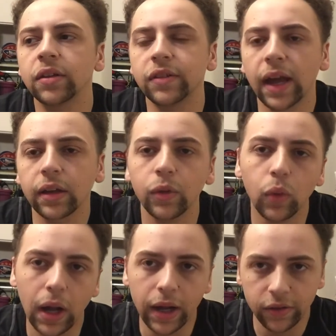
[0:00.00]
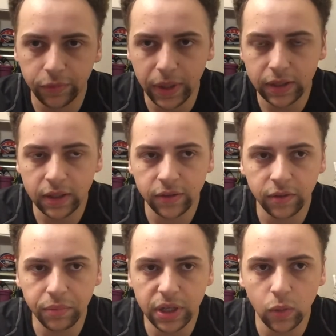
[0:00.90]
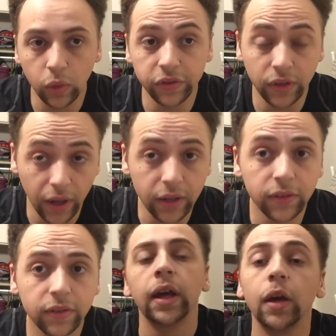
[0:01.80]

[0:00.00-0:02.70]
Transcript: exactly what I expected it to be was nice.